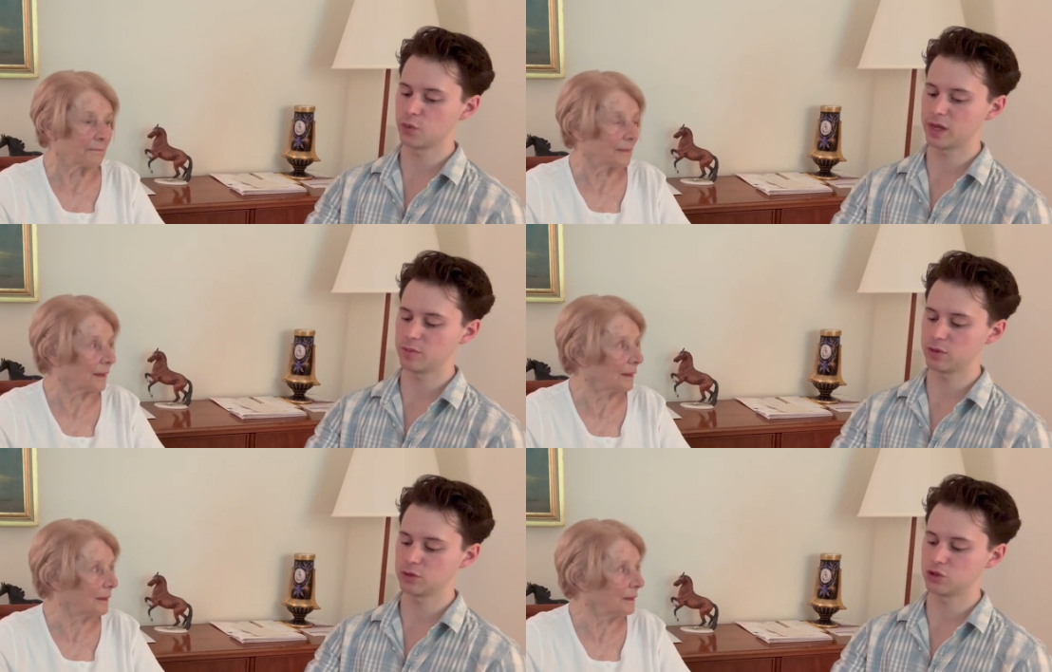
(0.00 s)

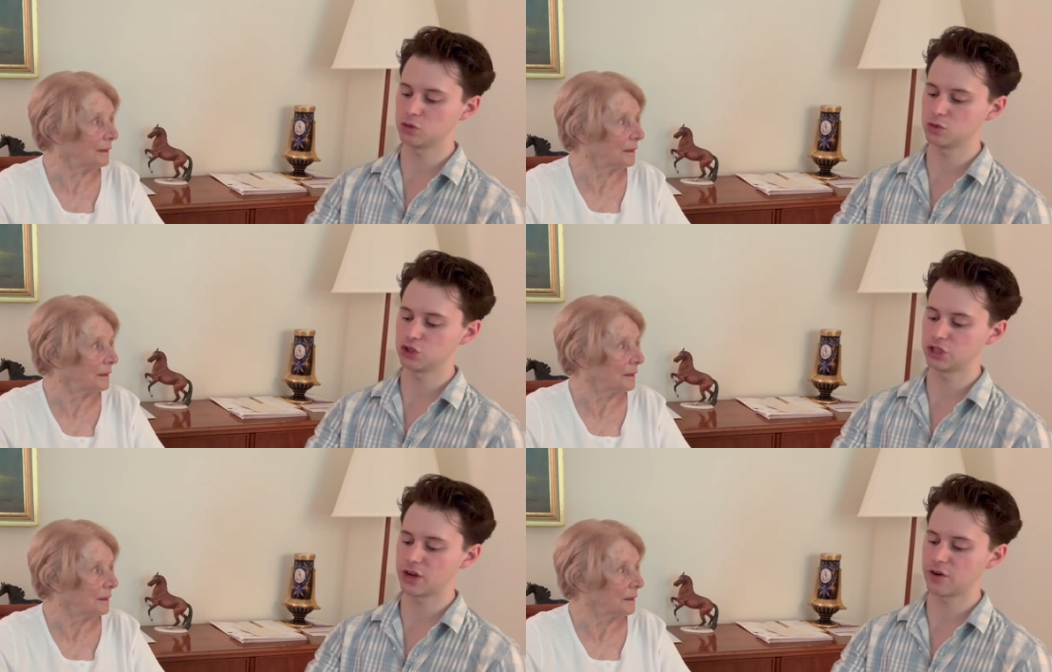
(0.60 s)
Speaker 1: able to
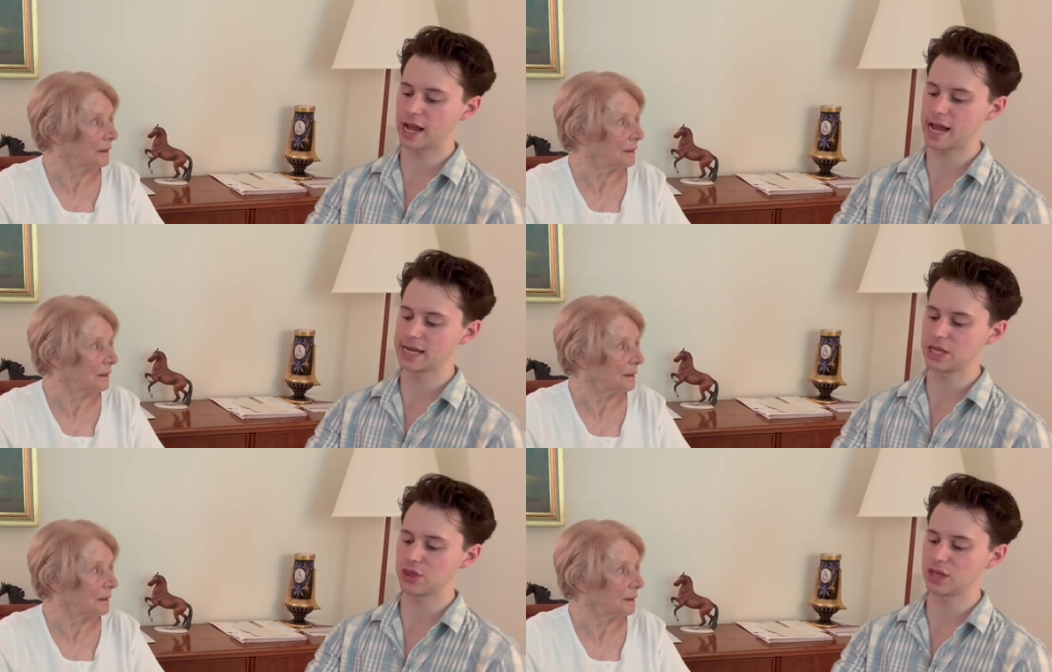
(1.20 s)
share
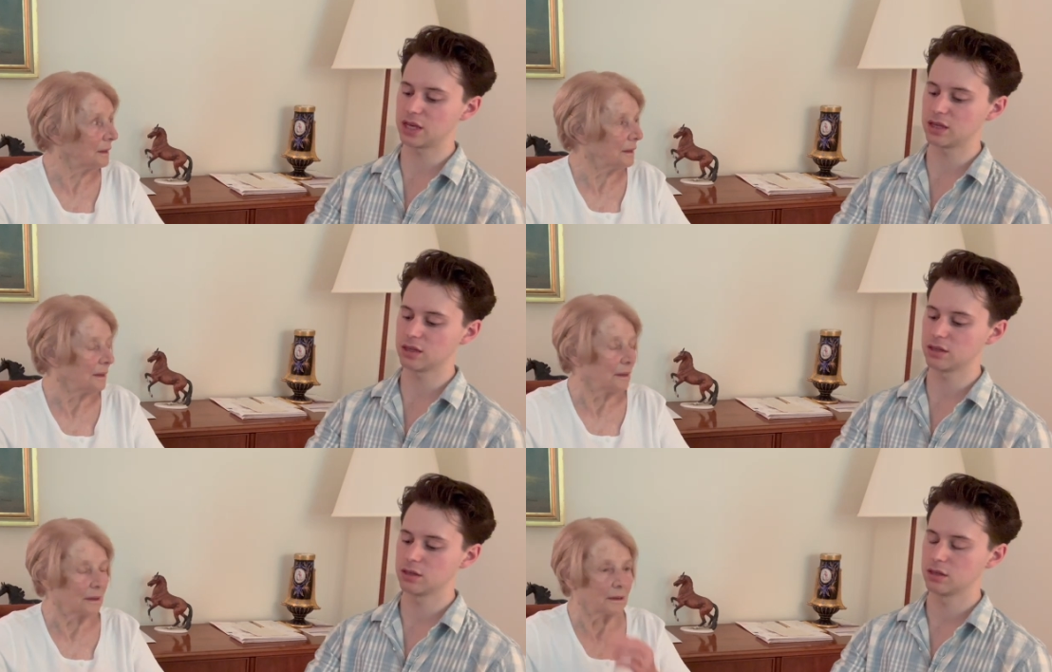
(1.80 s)

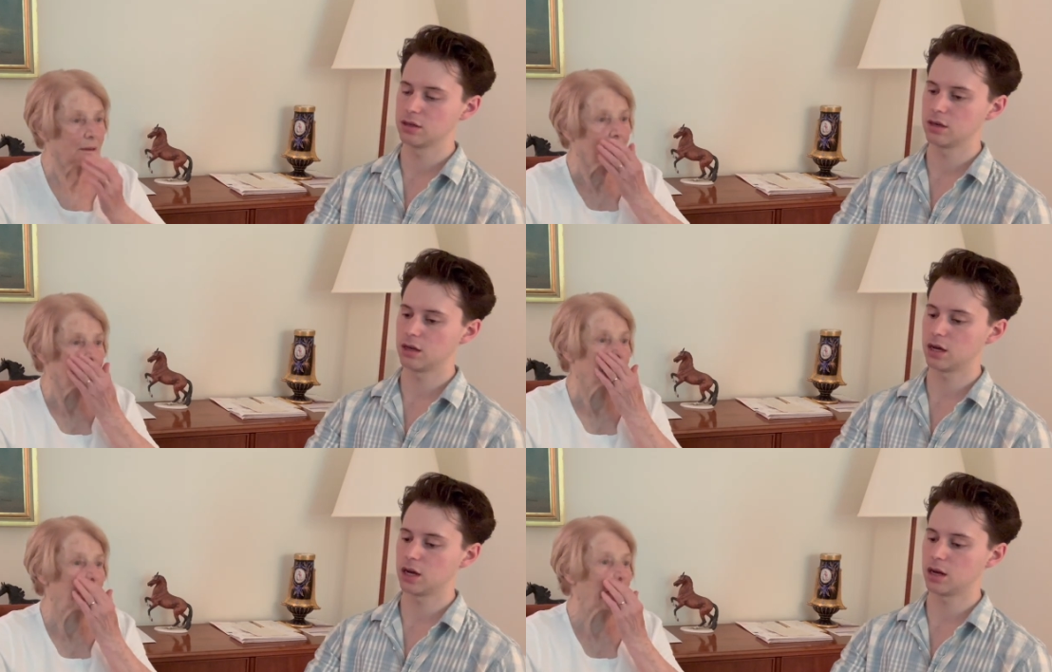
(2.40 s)
anything
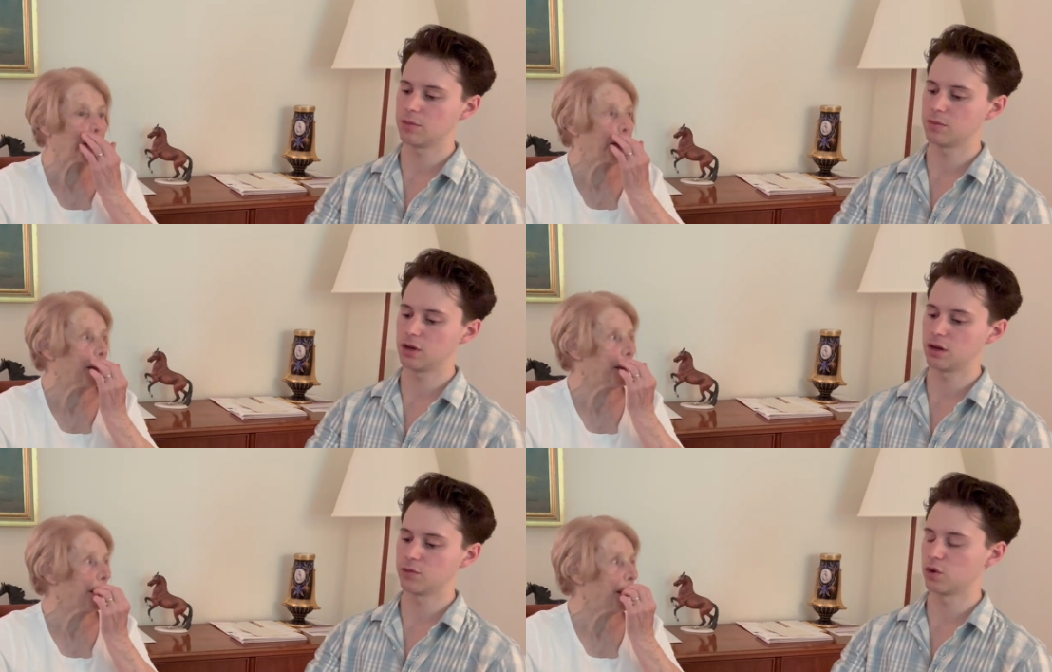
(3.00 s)
um,
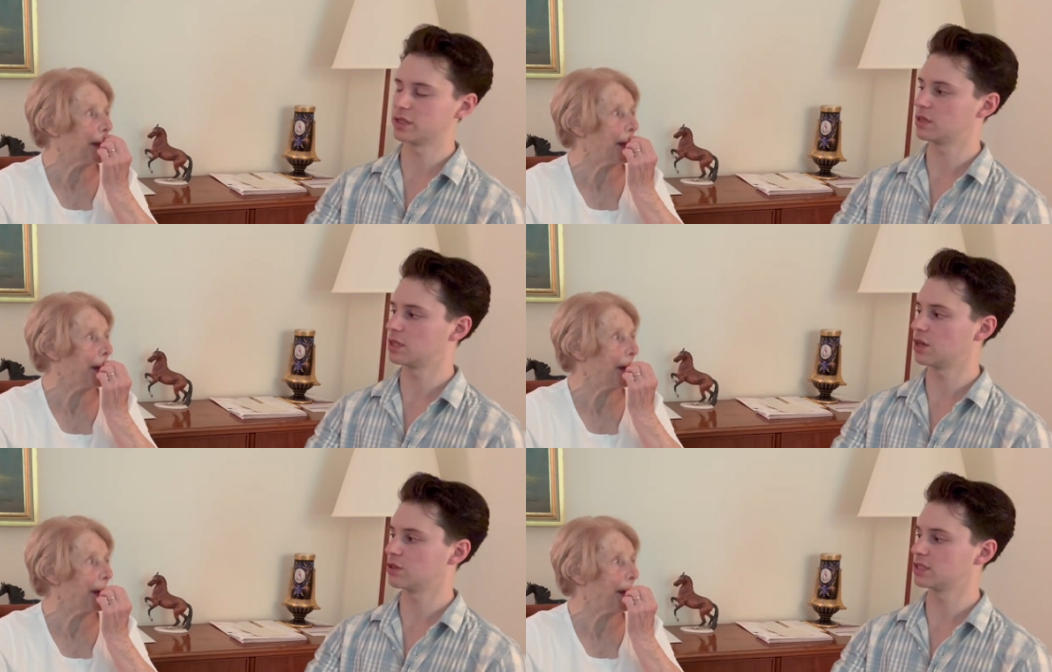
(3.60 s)
of what
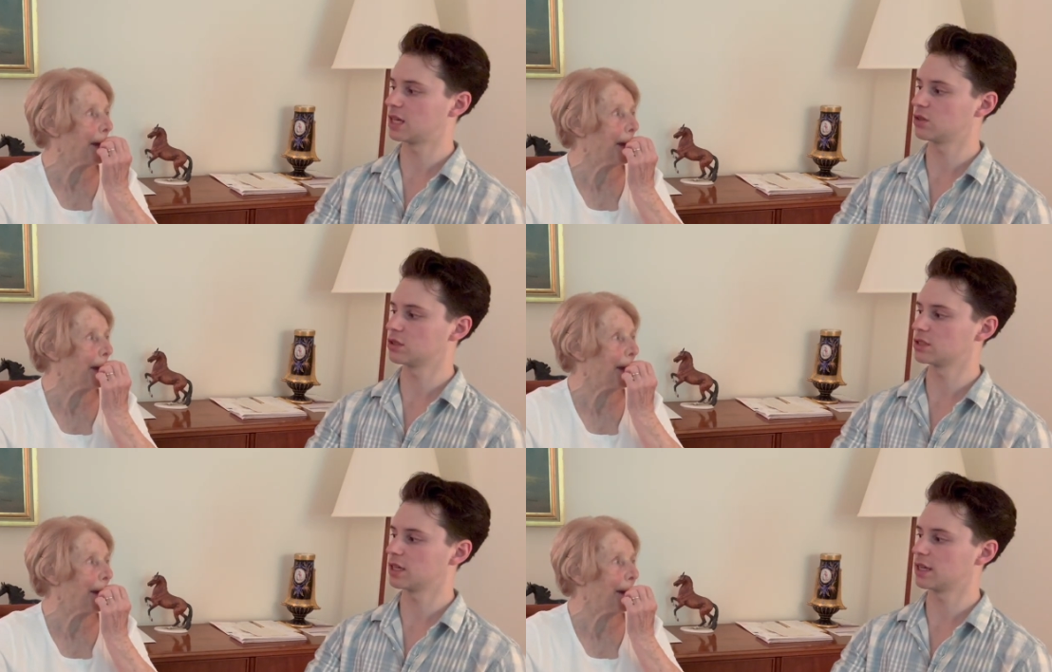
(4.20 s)
the other side
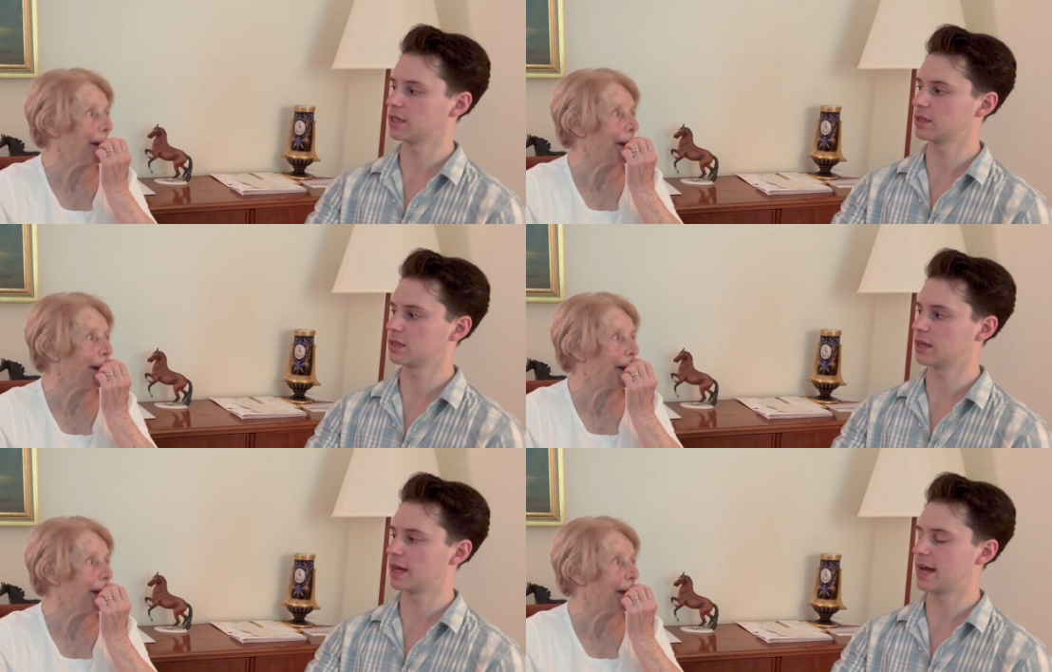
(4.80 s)
looks like?
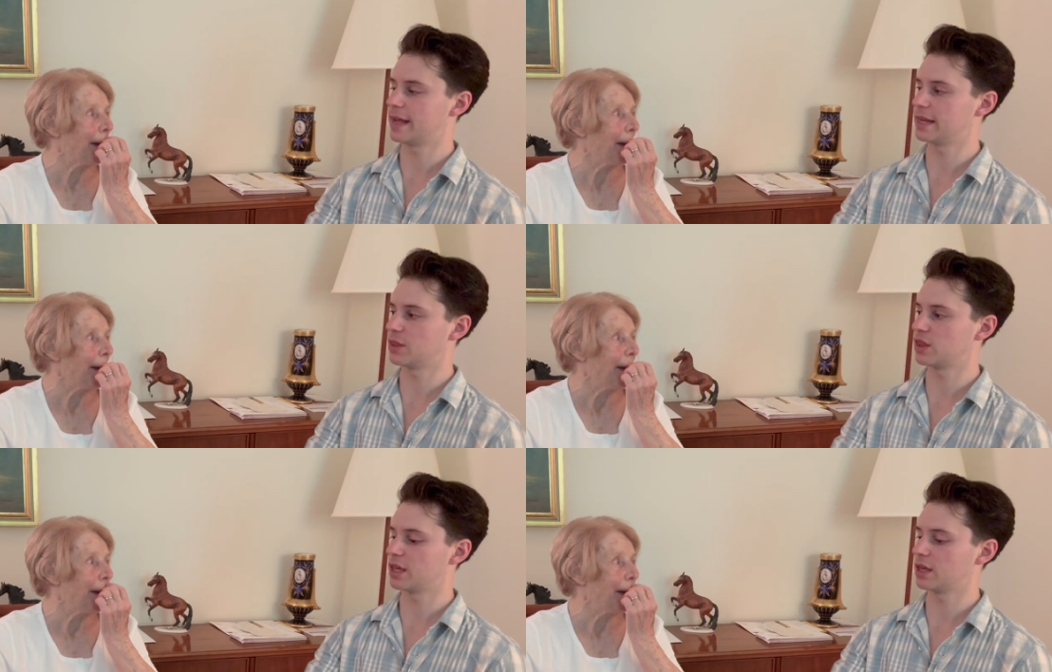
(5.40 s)

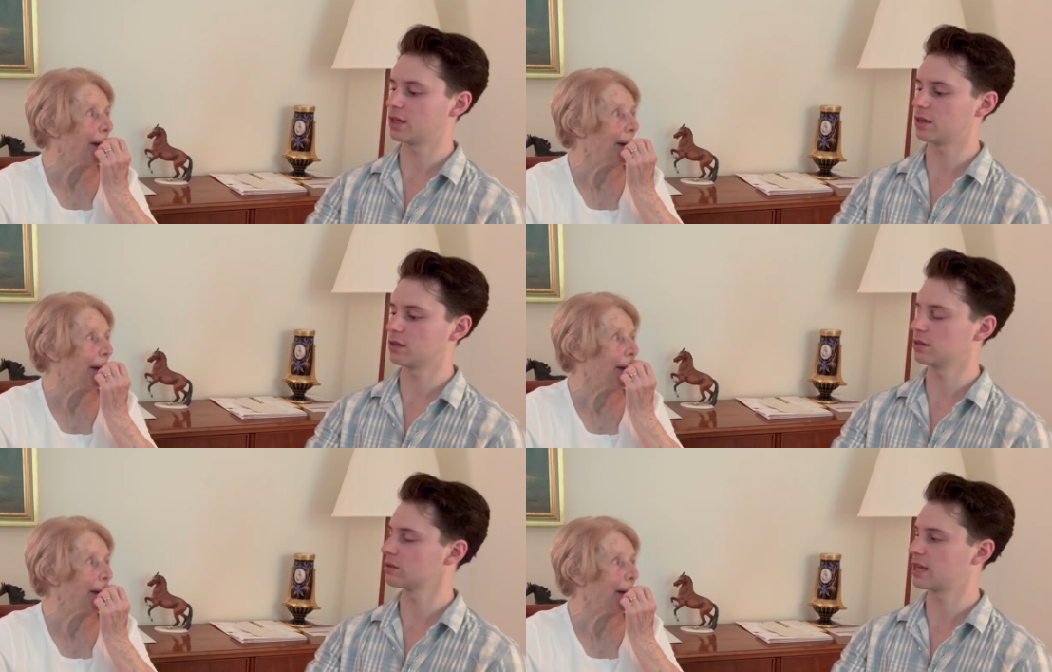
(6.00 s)

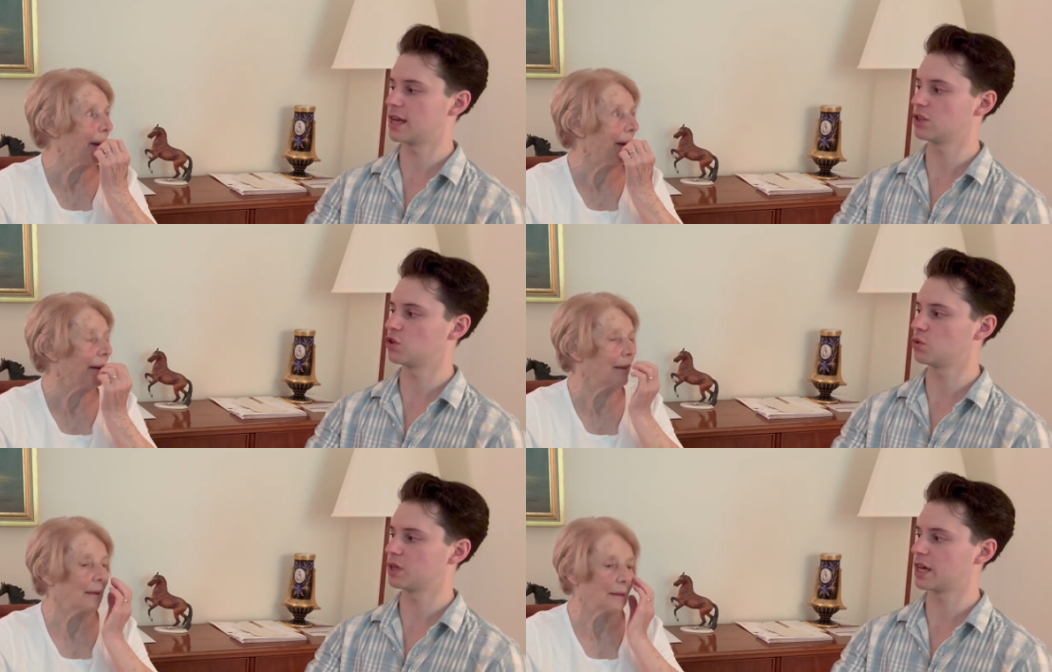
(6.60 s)
Anything that
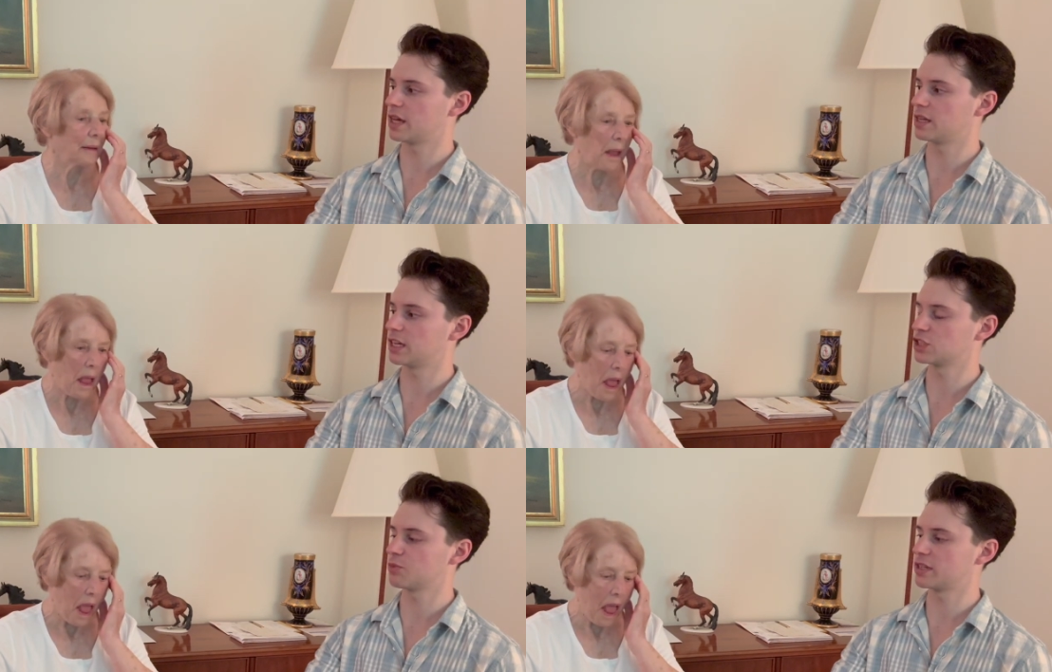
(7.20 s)
you can
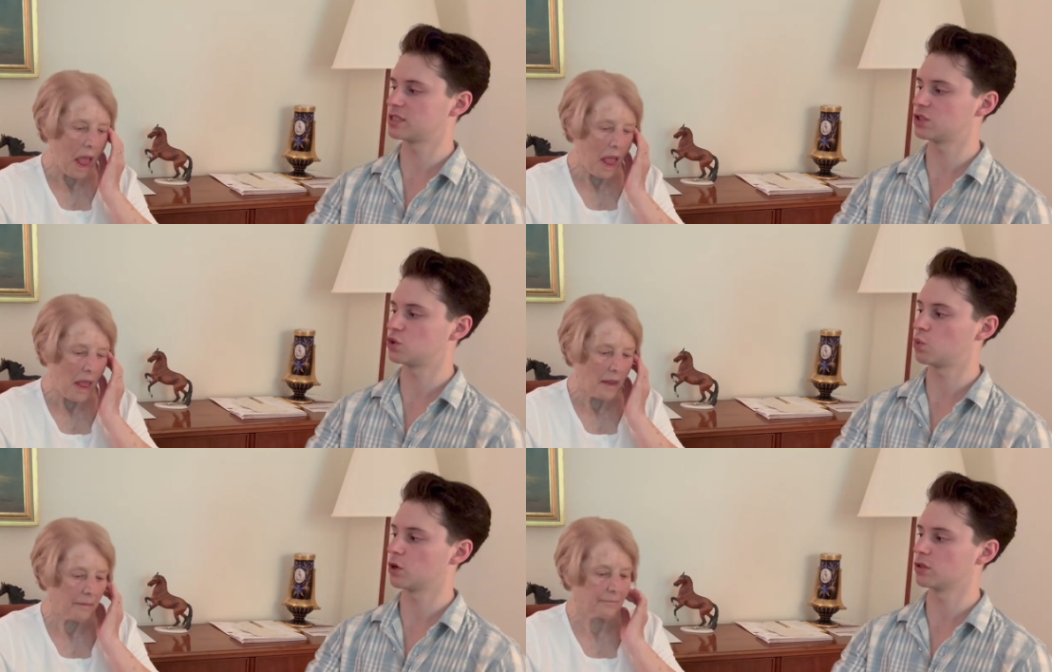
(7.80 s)
express
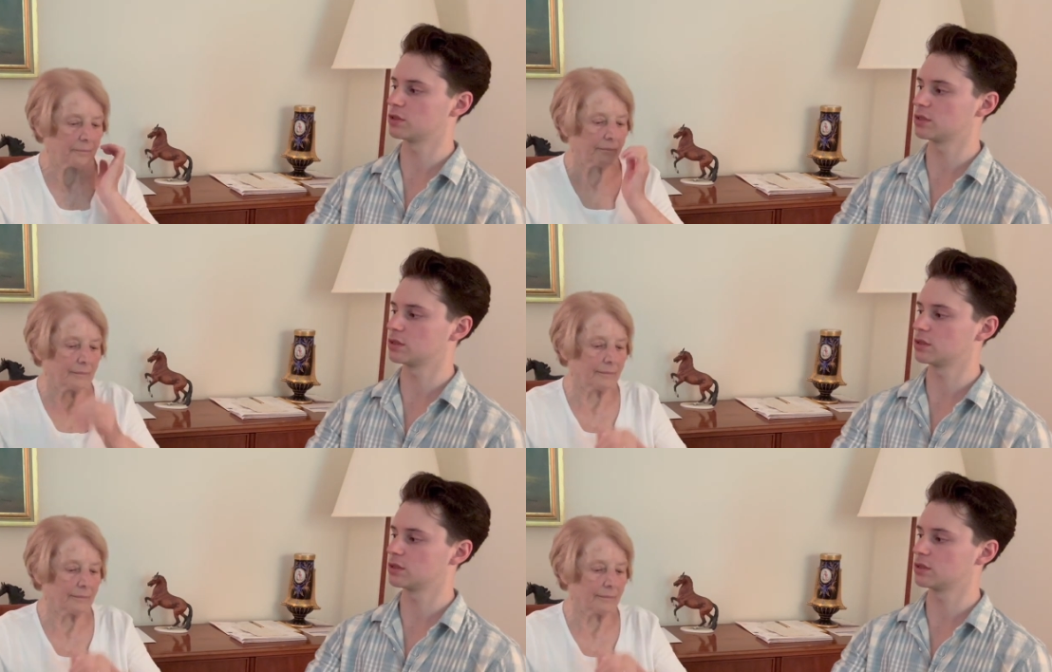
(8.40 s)
into words?